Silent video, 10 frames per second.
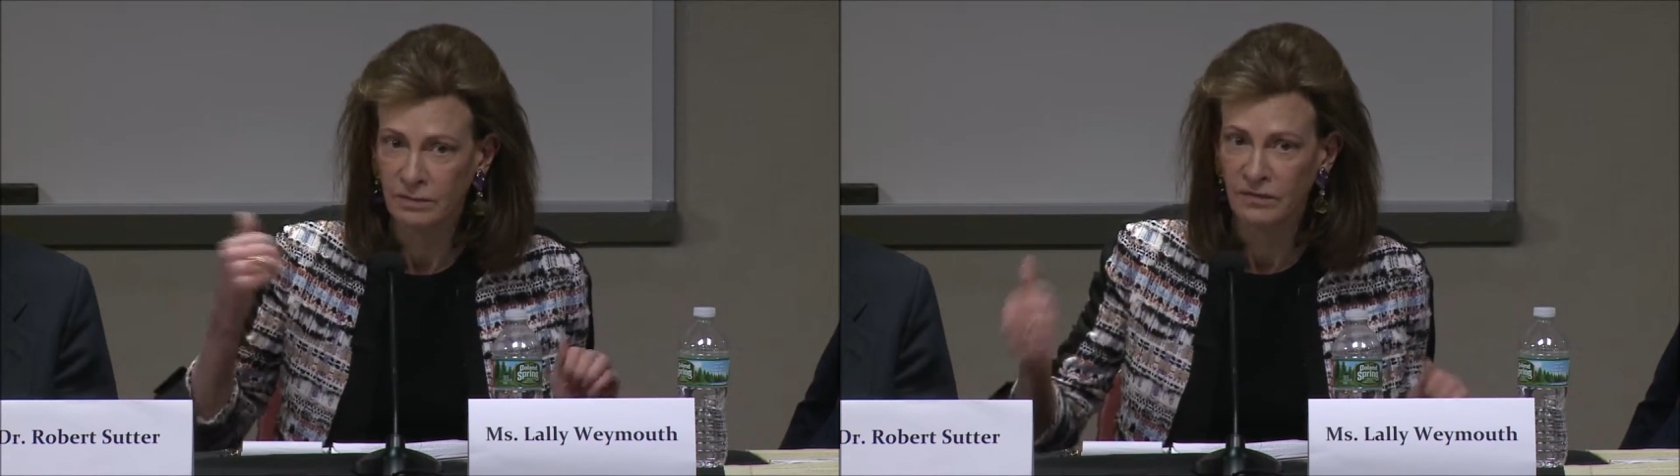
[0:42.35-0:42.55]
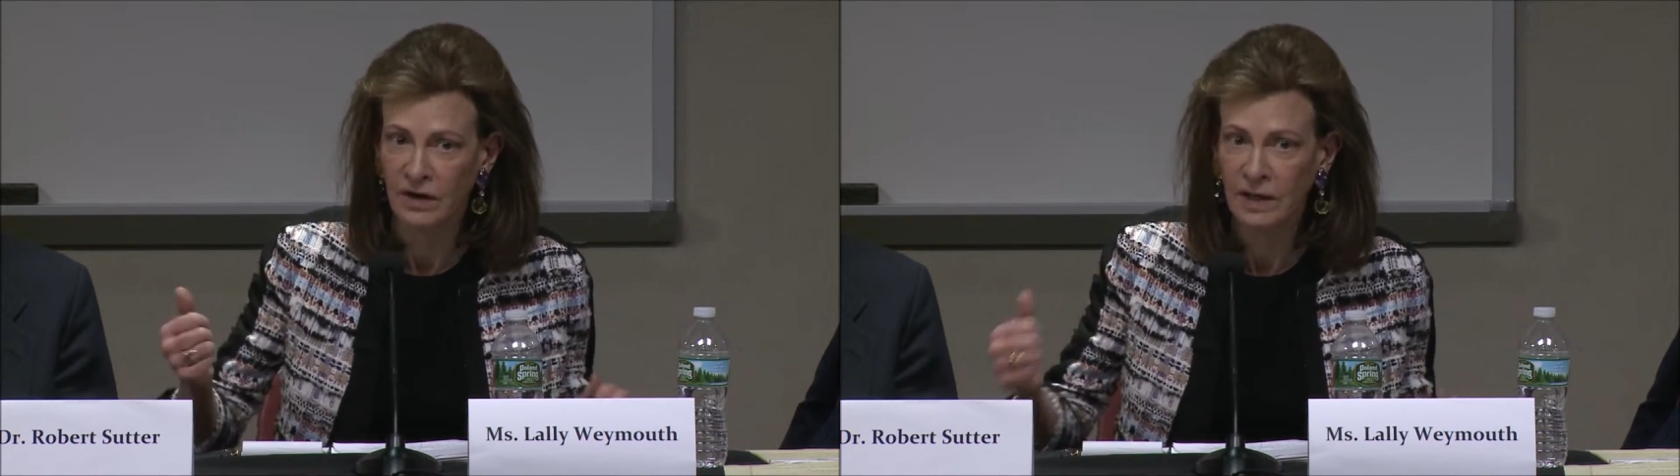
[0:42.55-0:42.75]

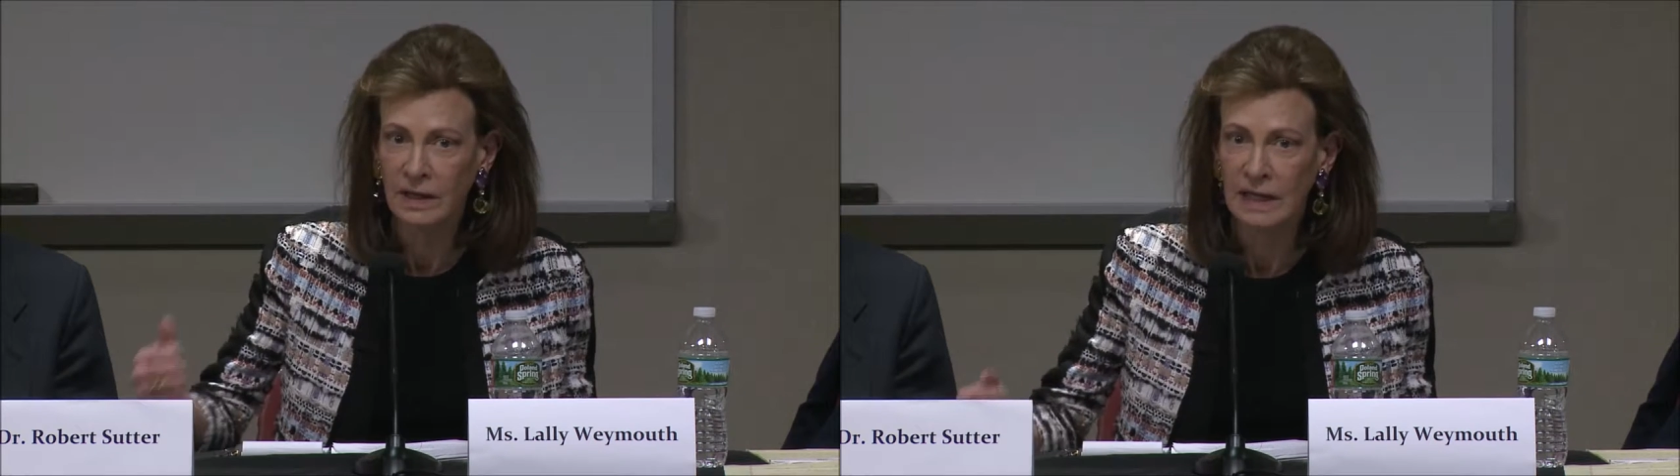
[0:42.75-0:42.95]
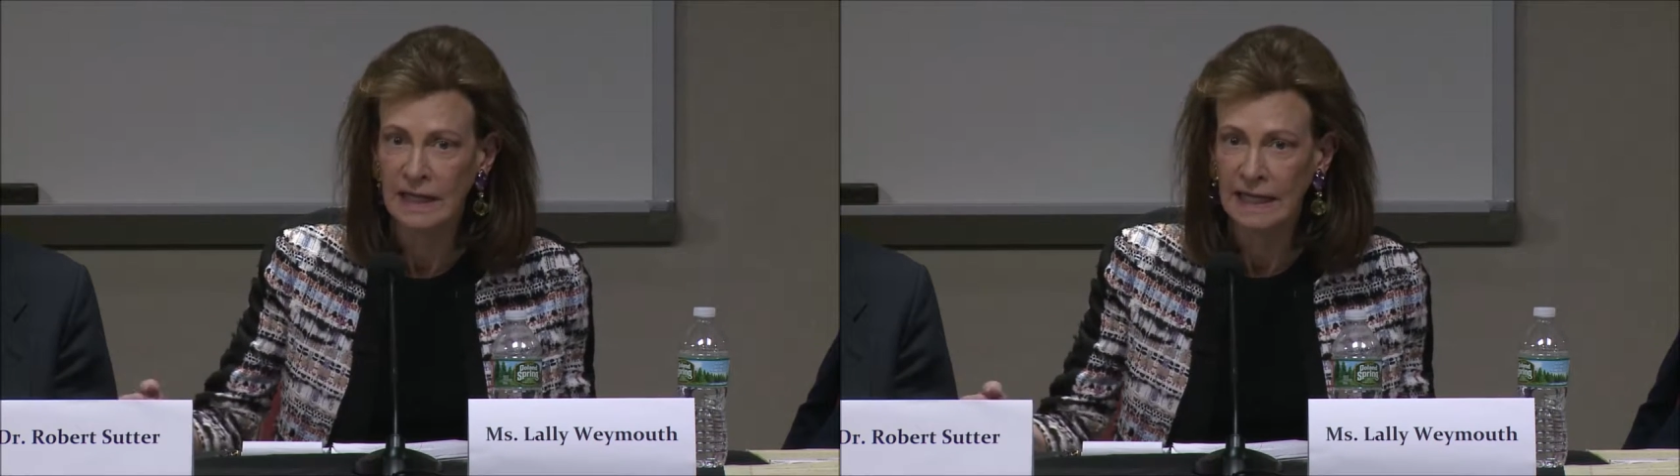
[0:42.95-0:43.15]
very
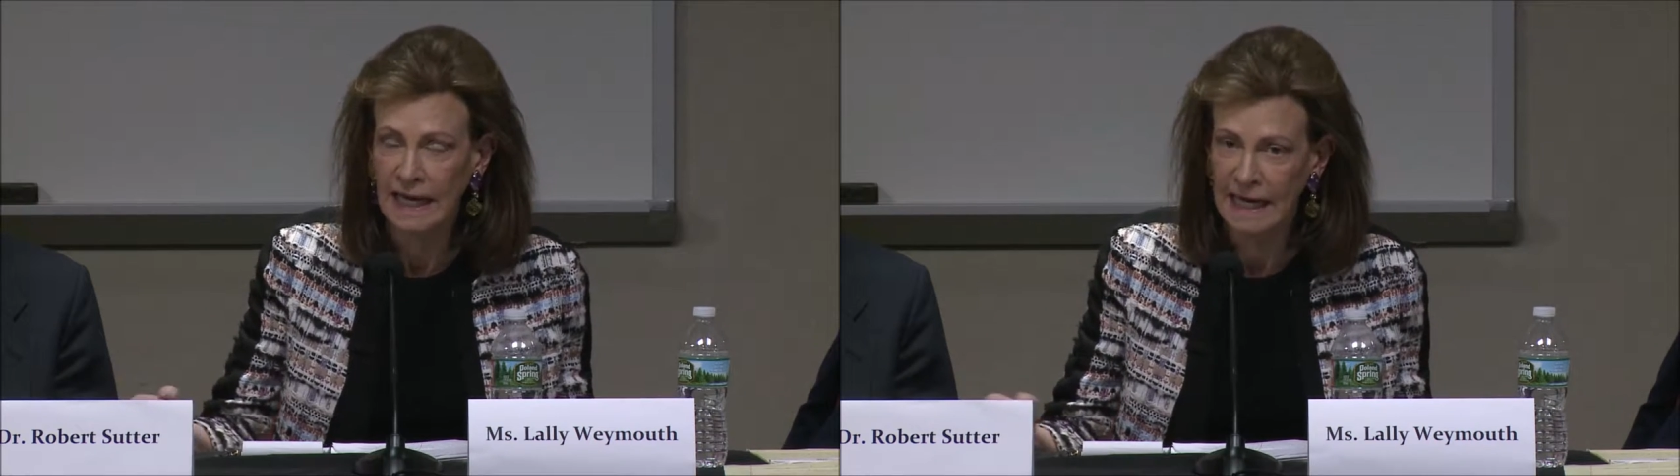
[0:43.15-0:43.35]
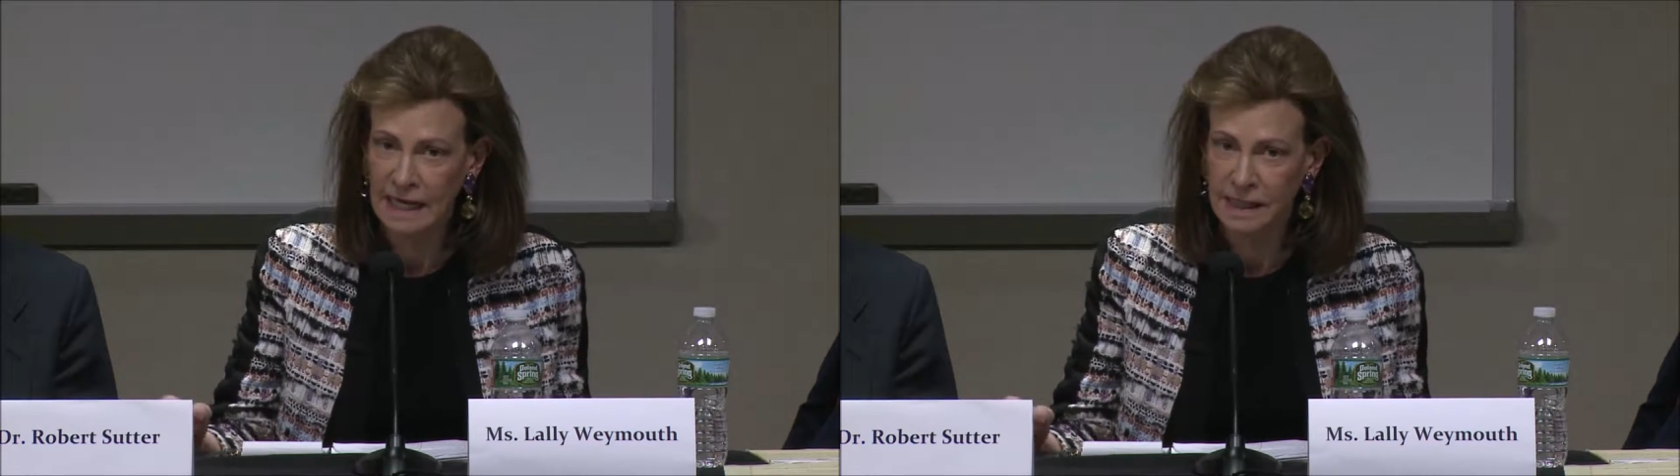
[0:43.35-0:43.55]
key
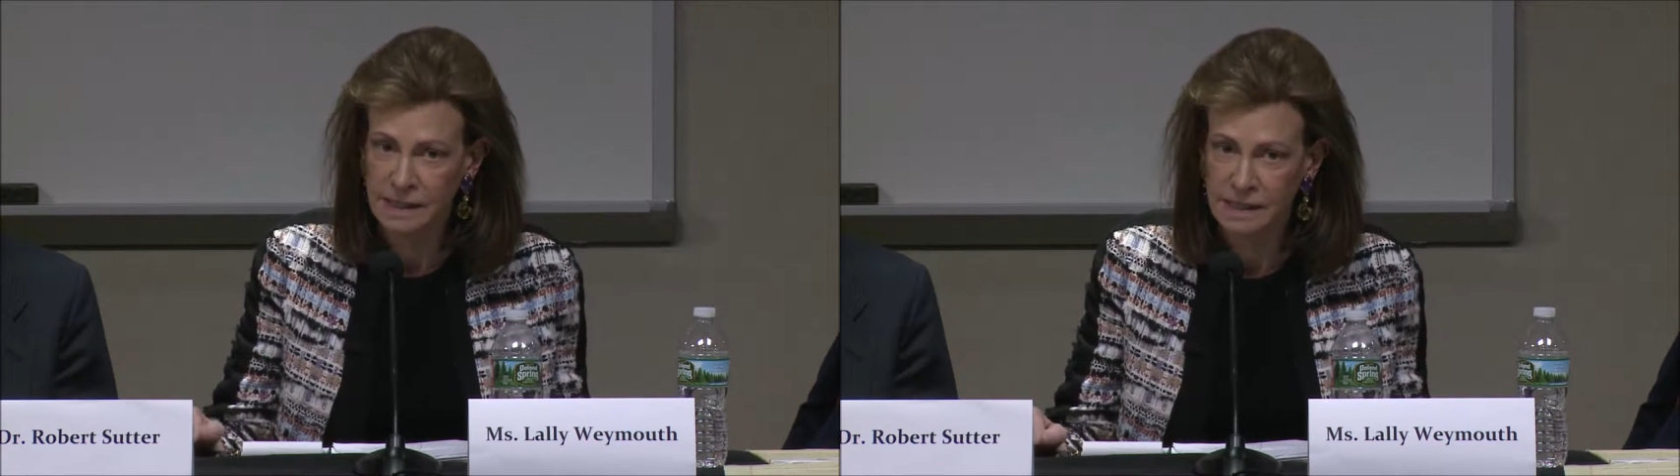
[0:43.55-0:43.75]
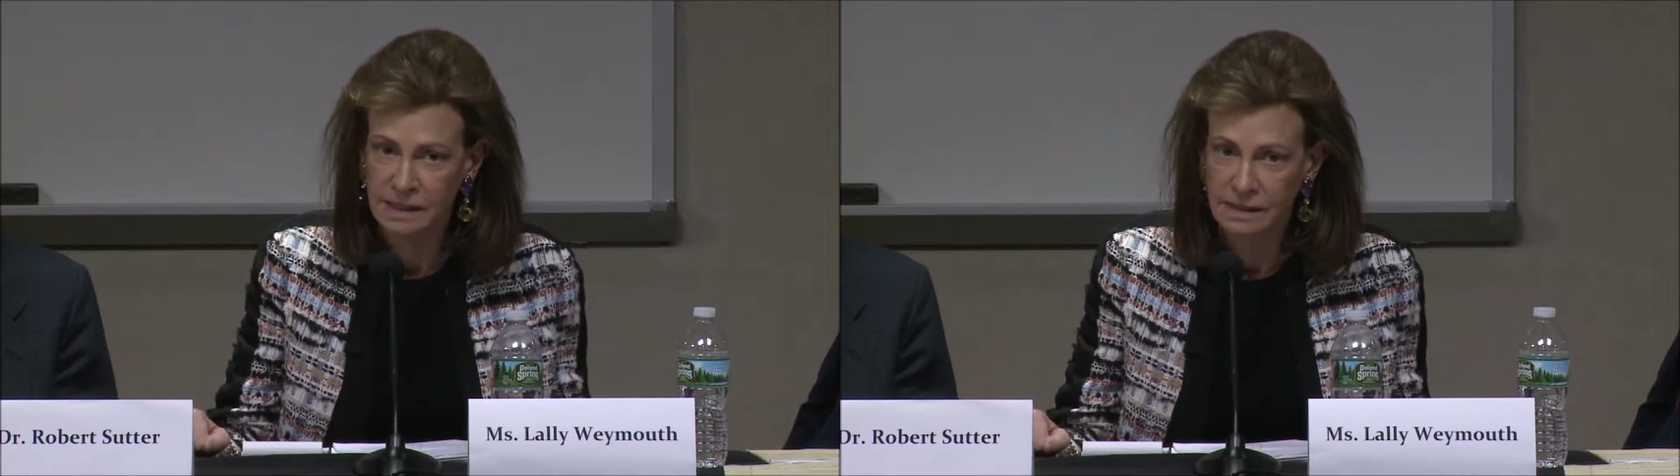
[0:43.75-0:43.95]

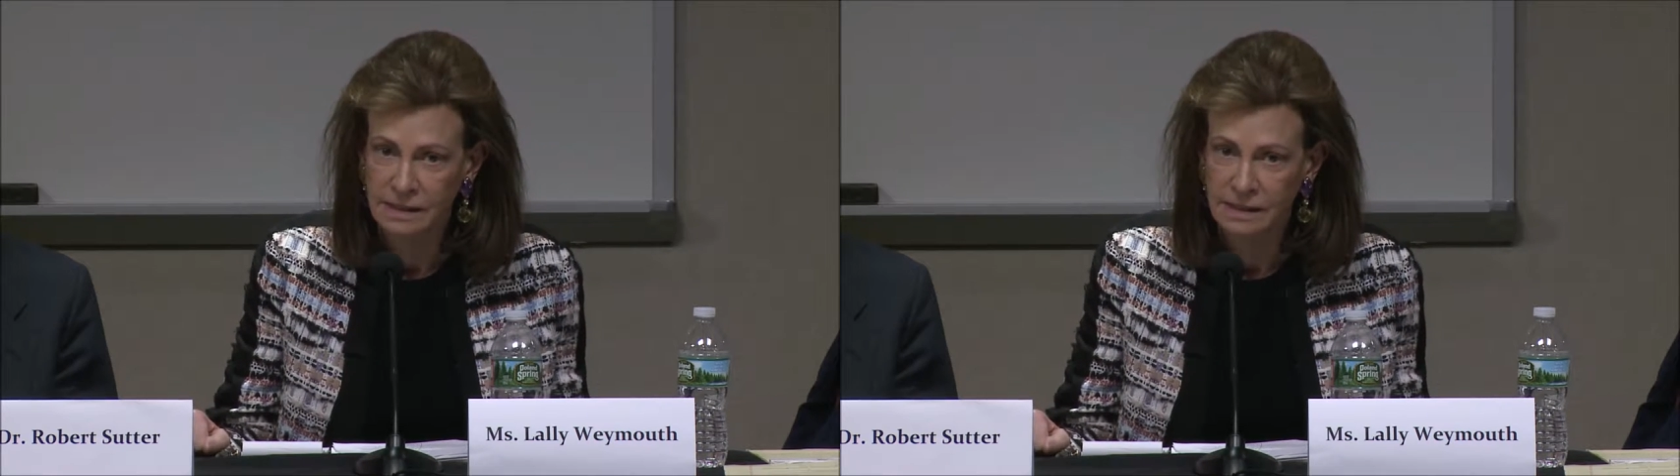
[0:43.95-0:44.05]
aides,